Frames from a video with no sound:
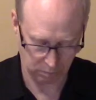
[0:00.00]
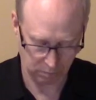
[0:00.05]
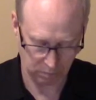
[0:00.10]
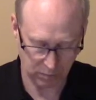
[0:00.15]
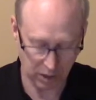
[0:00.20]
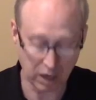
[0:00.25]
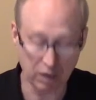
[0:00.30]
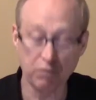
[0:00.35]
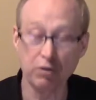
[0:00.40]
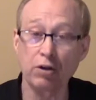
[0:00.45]

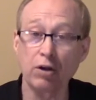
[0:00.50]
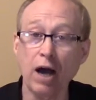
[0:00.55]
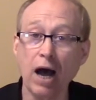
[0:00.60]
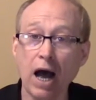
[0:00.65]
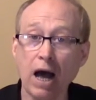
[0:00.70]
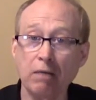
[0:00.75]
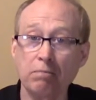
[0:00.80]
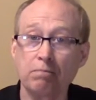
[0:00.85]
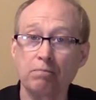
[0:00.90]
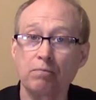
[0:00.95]
And if you're
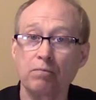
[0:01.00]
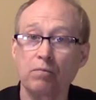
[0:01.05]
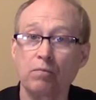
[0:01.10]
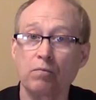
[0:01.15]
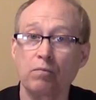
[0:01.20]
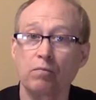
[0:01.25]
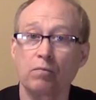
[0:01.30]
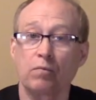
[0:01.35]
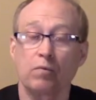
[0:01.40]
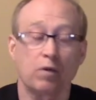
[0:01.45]
not,
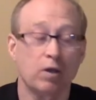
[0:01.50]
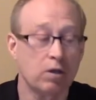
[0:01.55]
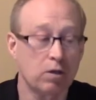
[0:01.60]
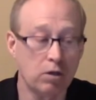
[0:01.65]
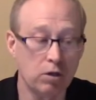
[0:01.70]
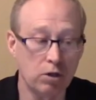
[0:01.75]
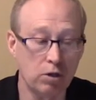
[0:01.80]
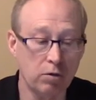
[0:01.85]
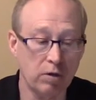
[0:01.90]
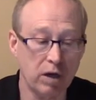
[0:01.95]

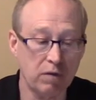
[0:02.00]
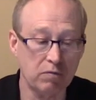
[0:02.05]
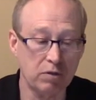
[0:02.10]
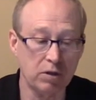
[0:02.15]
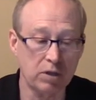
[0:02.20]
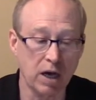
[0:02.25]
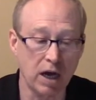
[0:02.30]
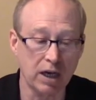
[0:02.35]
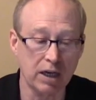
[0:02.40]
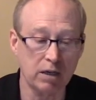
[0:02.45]
you have to
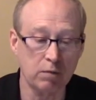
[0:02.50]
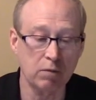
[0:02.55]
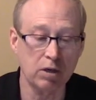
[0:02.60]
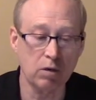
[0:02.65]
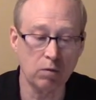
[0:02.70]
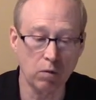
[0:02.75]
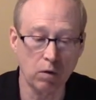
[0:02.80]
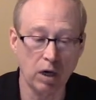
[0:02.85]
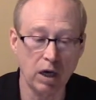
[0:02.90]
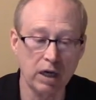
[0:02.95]

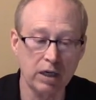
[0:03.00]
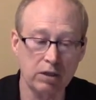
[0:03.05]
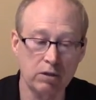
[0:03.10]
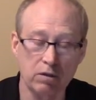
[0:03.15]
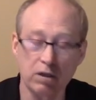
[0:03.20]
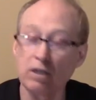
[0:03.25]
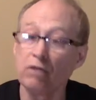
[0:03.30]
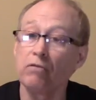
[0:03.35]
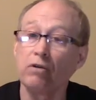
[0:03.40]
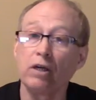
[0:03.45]
document why you're
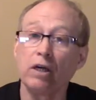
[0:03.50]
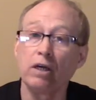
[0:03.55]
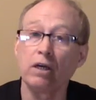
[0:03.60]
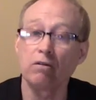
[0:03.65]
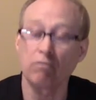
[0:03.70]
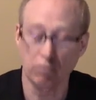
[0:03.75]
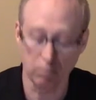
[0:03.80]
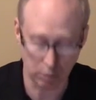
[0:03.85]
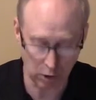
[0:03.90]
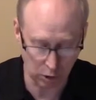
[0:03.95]

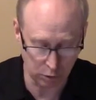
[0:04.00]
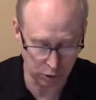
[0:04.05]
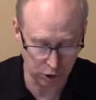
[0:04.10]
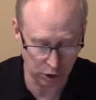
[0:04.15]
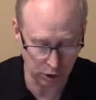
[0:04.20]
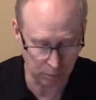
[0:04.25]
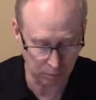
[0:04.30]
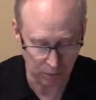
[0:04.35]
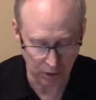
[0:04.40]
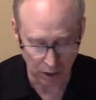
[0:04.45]
deviating from
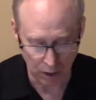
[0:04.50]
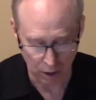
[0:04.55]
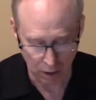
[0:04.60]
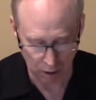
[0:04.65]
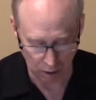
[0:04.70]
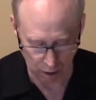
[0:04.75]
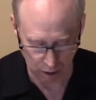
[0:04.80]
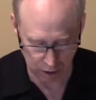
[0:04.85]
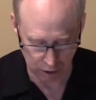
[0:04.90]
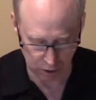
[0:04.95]
OSHA
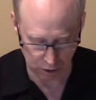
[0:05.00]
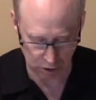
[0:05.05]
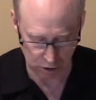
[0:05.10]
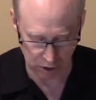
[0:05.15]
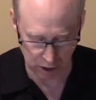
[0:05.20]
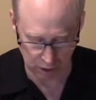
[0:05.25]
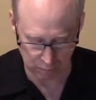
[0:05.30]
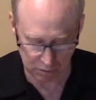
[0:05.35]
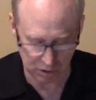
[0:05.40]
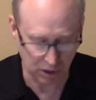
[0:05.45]
on your
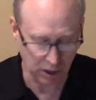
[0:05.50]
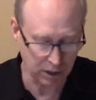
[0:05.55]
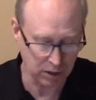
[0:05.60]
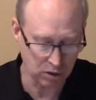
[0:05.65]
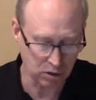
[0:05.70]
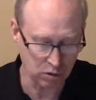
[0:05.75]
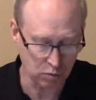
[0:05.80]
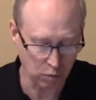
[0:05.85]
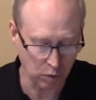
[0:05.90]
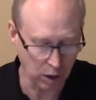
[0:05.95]
job sites
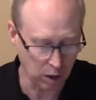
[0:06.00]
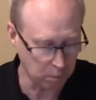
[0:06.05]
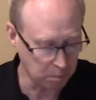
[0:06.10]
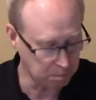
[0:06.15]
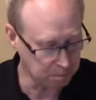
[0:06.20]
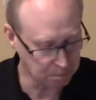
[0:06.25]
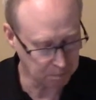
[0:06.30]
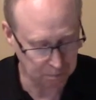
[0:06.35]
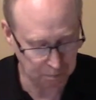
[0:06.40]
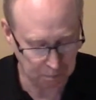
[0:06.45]
as well.
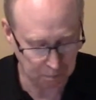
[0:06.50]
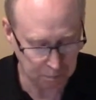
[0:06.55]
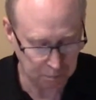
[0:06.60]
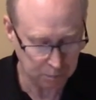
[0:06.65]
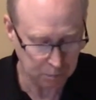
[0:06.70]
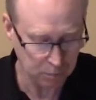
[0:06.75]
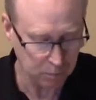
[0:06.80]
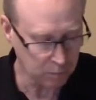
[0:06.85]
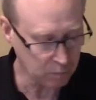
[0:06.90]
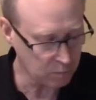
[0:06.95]

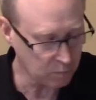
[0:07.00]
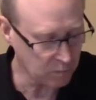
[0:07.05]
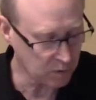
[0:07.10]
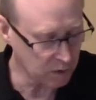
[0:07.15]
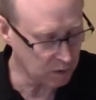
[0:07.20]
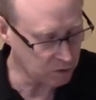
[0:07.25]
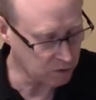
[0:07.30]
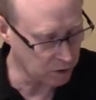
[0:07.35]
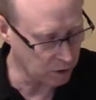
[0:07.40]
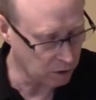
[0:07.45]

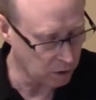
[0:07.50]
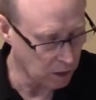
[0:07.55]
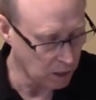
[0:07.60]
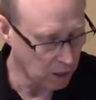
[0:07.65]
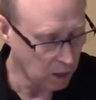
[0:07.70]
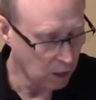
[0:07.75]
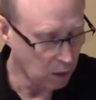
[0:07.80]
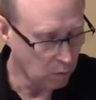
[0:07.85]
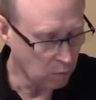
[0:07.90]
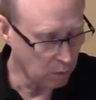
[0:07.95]
So
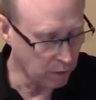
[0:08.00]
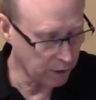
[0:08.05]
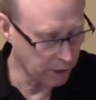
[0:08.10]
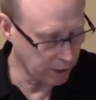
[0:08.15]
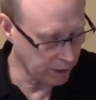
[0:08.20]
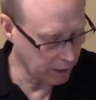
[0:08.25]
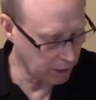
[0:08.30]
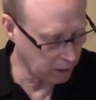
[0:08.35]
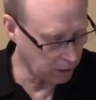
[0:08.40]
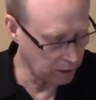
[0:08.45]
we're going
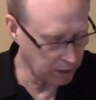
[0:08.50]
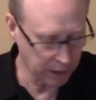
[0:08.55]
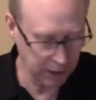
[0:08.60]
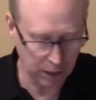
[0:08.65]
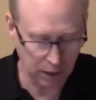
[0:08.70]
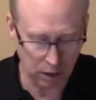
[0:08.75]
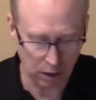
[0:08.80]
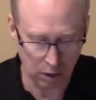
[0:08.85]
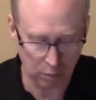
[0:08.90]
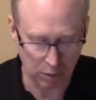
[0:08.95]
to get in
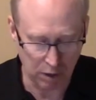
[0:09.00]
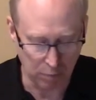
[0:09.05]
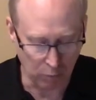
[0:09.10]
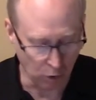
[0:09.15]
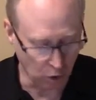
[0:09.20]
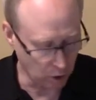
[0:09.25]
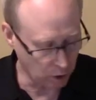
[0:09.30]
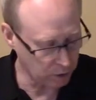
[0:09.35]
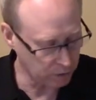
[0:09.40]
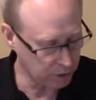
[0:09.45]
a little bit
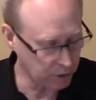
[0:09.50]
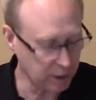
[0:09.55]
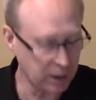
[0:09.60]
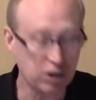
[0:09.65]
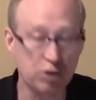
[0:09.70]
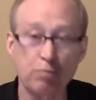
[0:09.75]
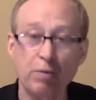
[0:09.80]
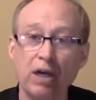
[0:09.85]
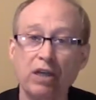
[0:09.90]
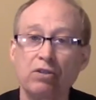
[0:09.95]
more on the
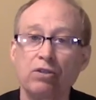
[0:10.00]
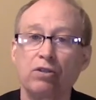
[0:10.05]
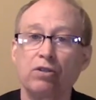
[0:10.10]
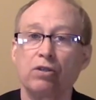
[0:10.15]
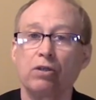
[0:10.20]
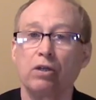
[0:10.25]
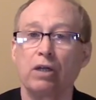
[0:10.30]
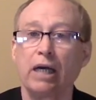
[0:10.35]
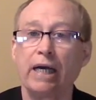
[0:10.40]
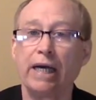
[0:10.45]
asbestos
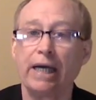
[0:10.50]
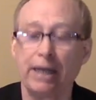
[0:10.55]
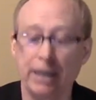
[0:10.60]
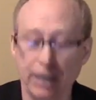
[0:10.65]
and lead